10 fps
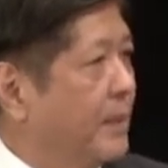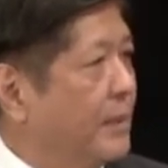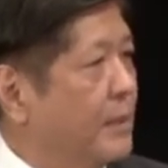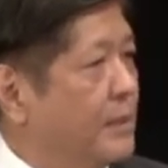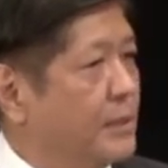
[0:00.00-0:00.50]

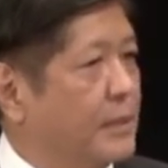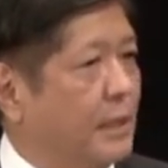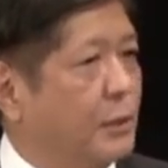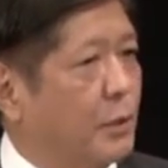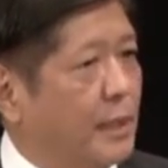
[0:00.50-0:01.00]
is uh,
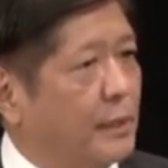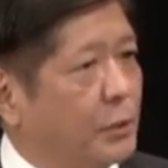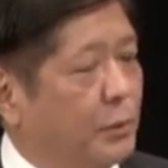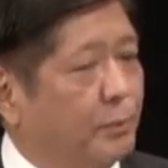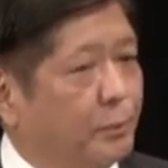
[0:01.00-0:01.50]
trying
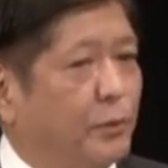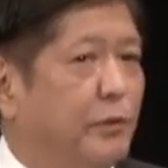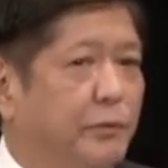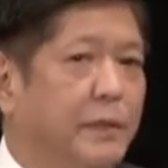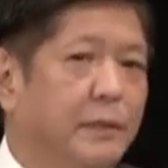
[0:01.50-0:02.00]
to
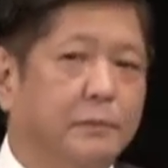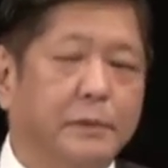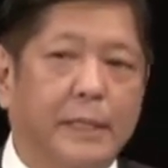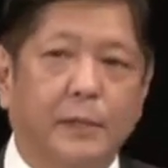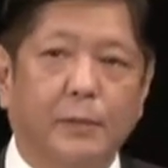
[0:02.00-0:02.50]
improve the,
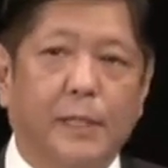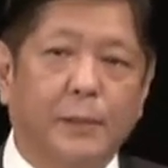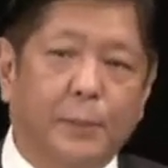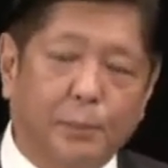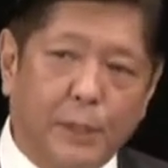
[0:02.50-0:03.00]
rate, the,
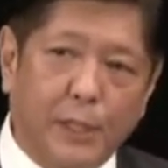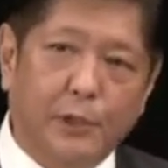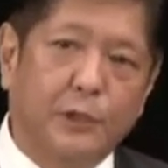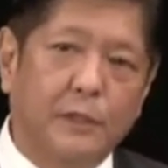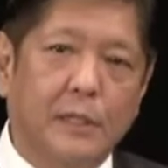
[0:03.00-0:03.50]
the
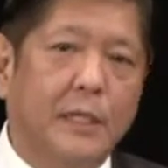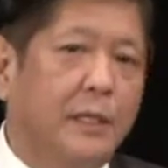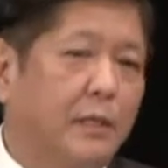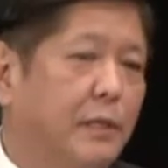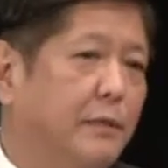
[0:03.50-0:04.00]
production
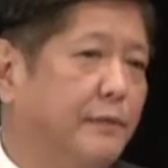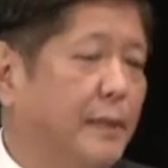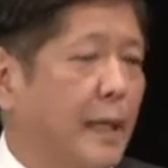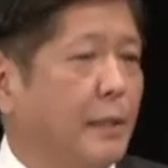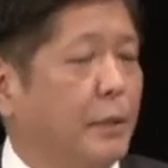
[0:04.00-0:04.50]
of
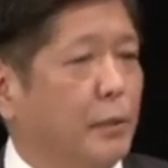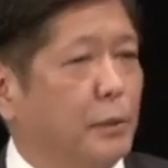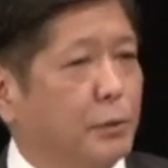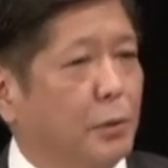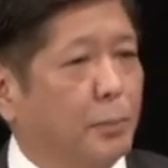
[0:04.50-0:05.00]
uh,
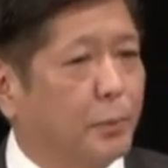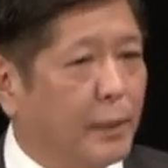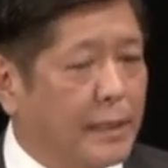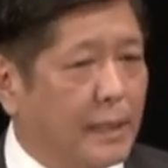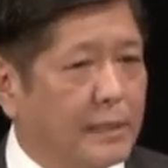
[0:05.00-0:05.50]
agricultural
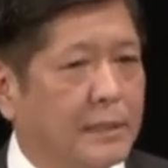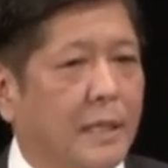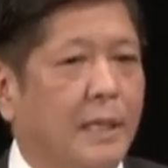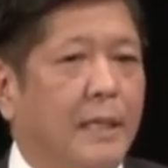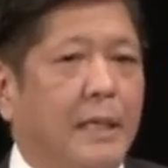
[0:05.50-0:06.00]
products.
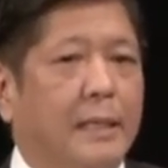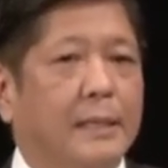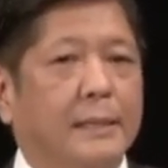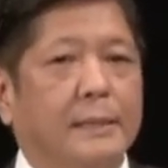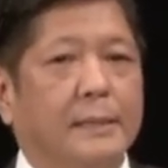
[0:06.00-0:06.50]

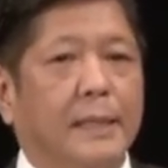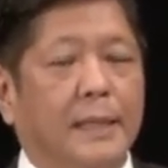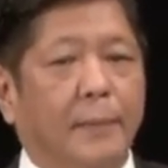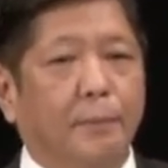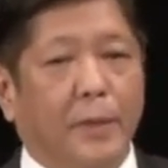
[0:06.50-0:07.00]
And
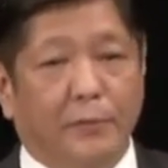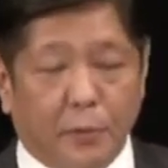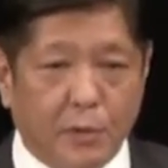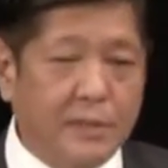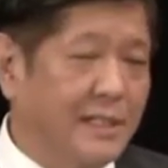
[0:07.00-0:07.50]
um, of
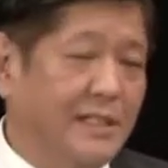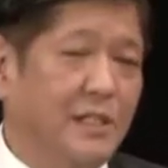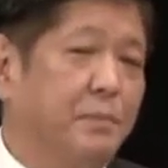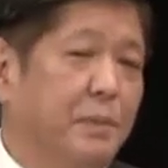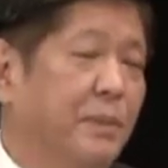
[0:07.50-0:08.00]
course, this
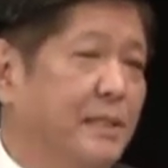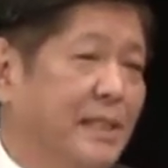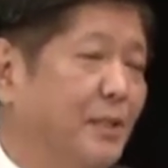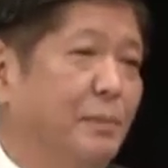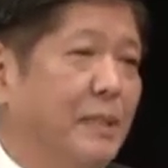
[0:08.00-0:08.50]
has been made
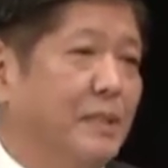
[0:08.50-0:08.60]
terribly